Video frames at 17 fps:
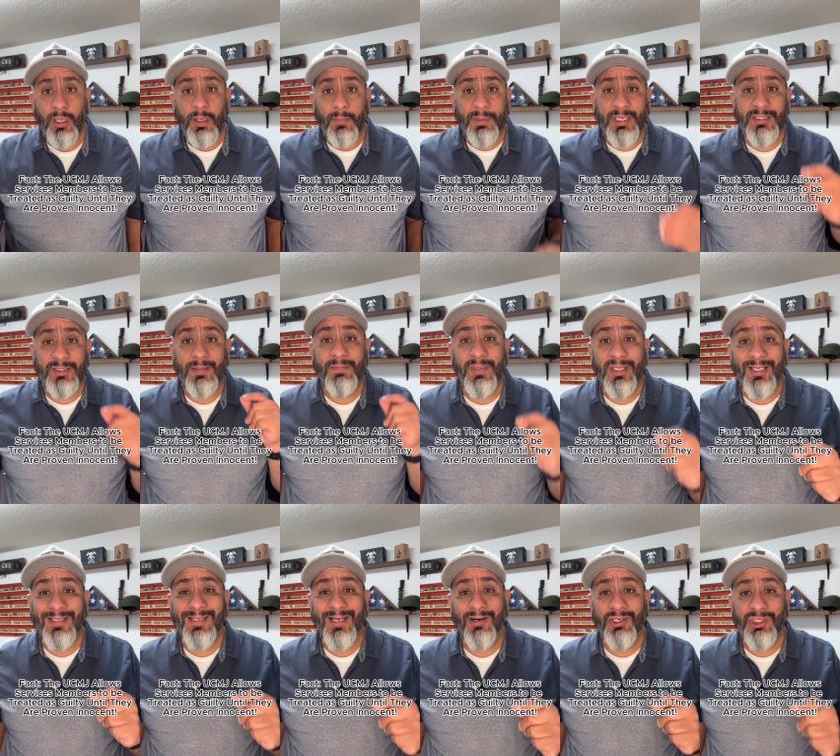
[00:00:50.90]
because the
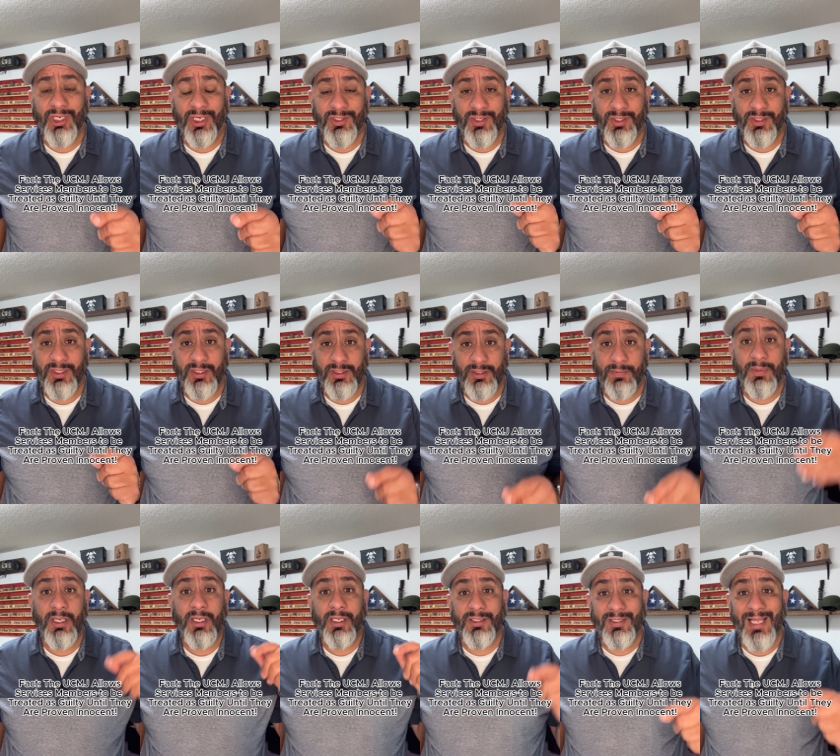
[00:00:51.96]
military justice system
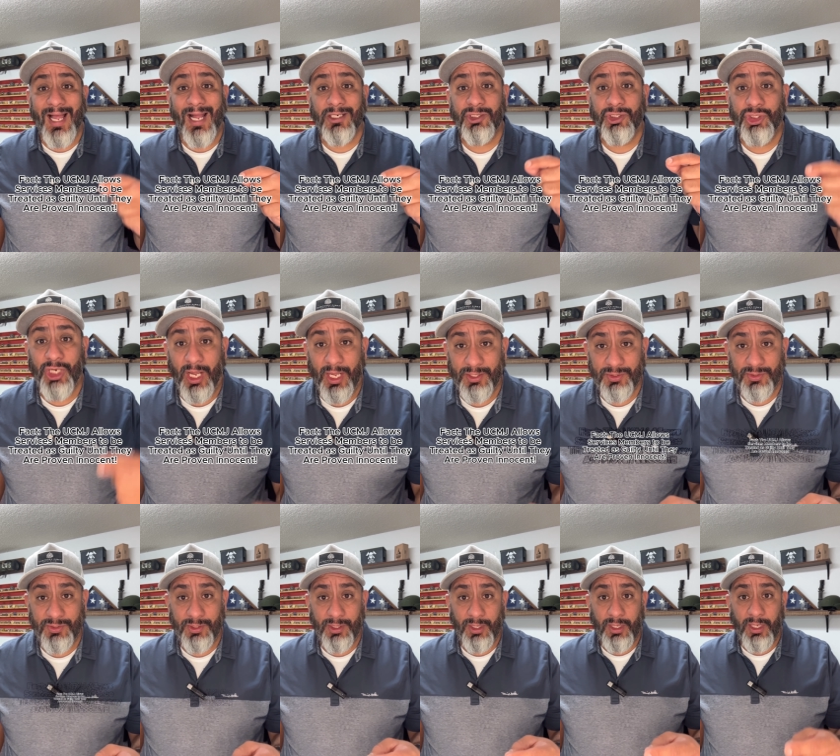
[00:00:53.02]
is not just
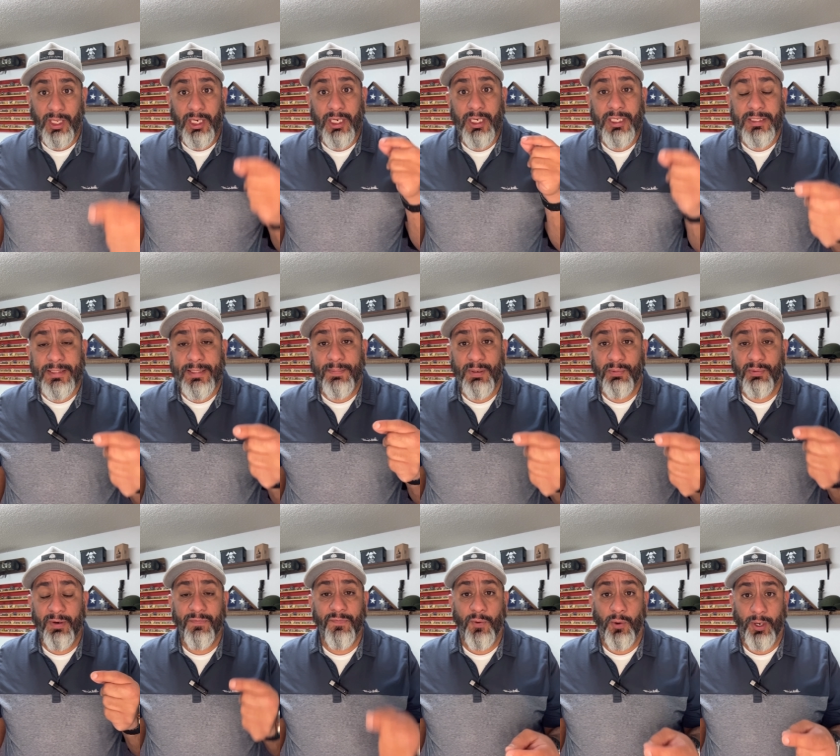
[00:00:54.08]
and it needs to be
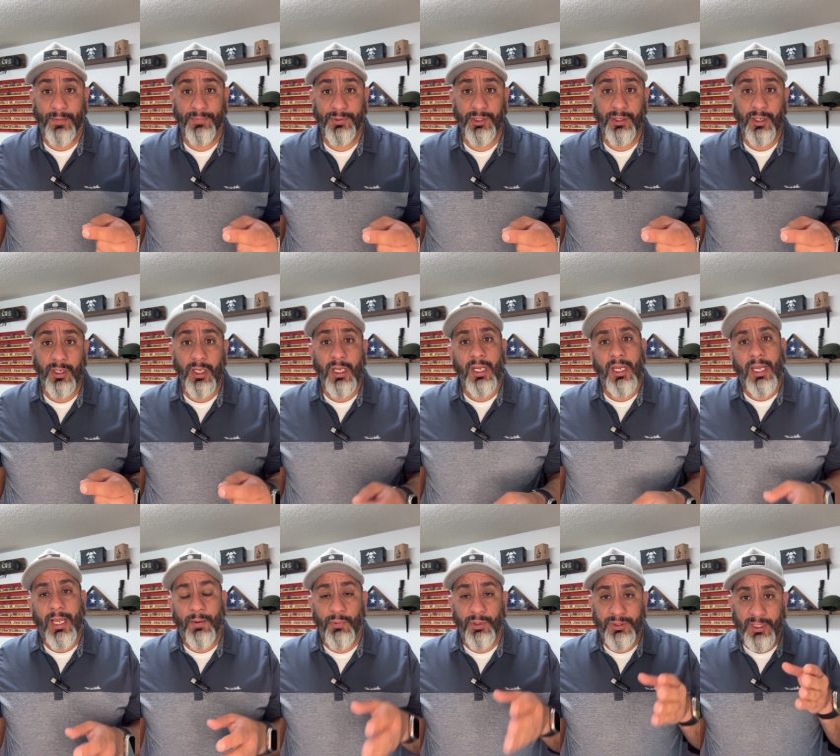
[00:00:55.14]
reformed.
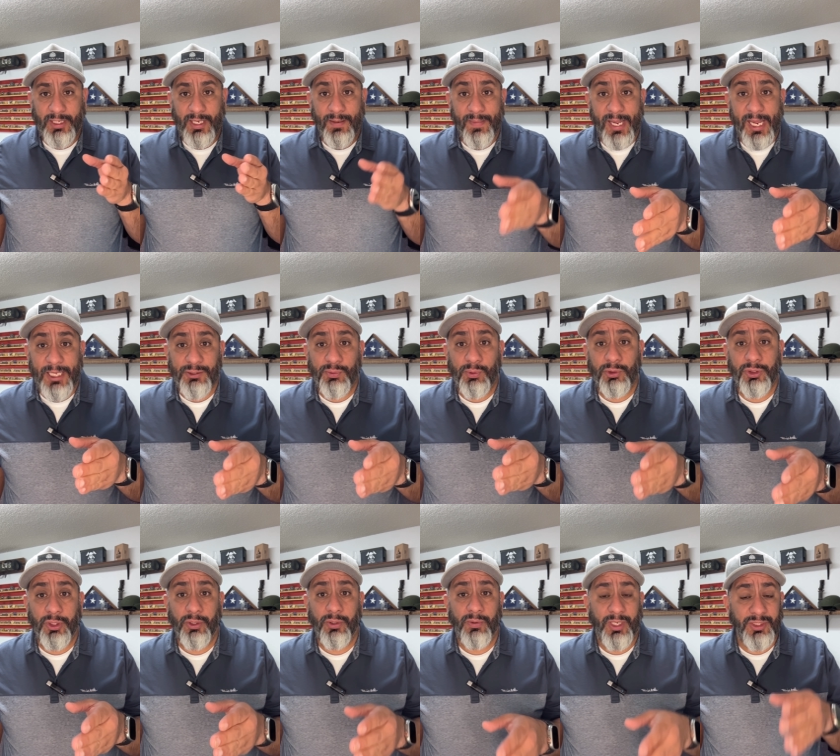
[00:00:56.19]
And what the commands will
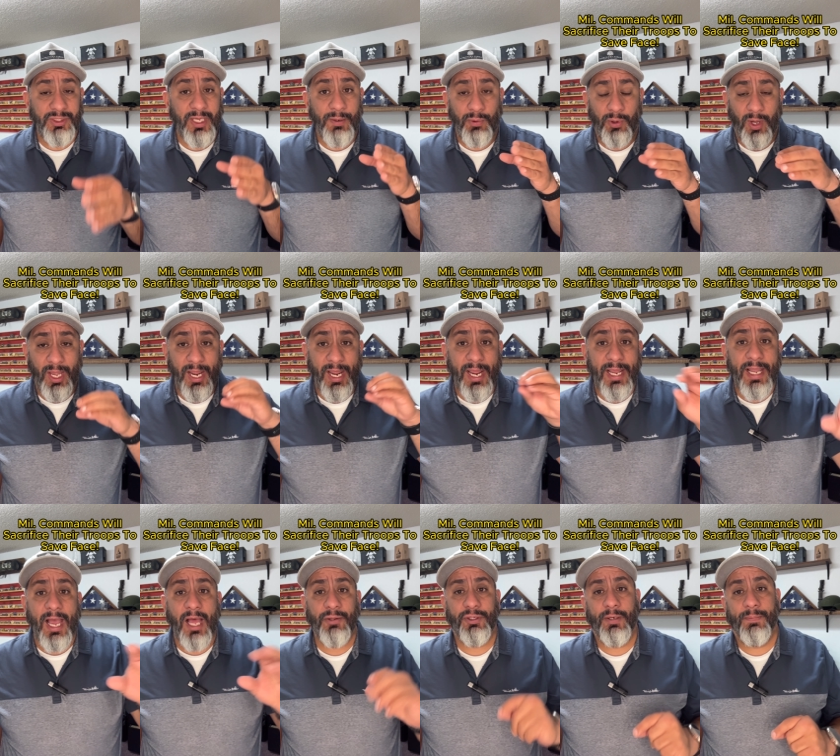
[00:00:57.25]
do is they will hang
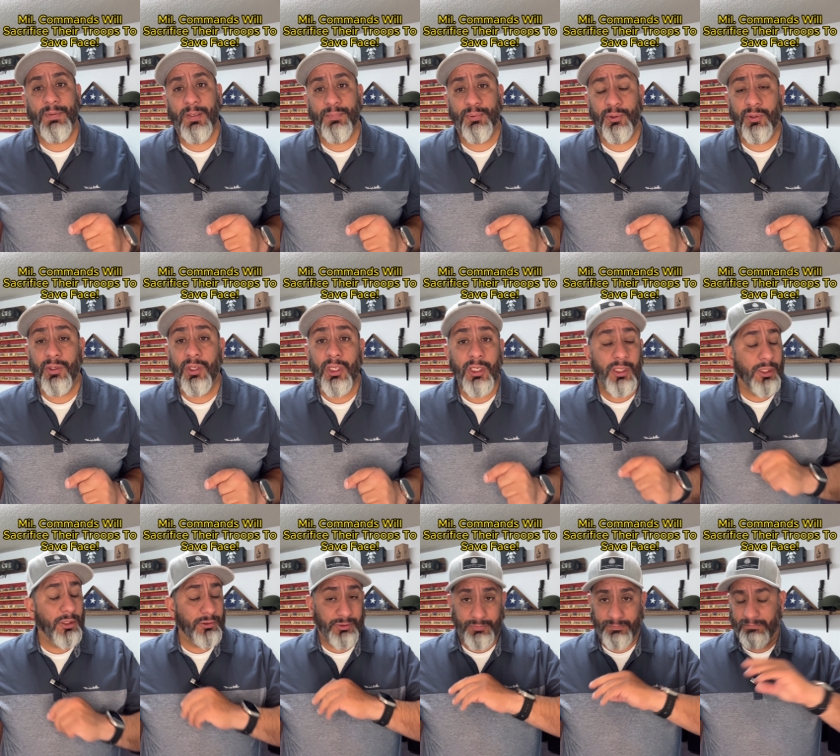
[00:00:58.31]
out their people,
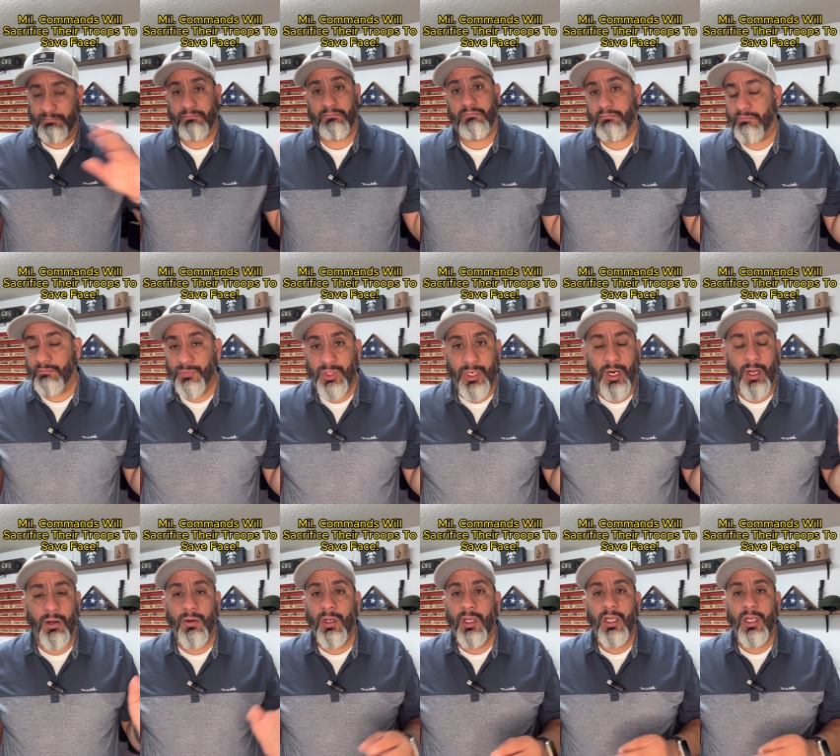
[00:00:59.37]
you know,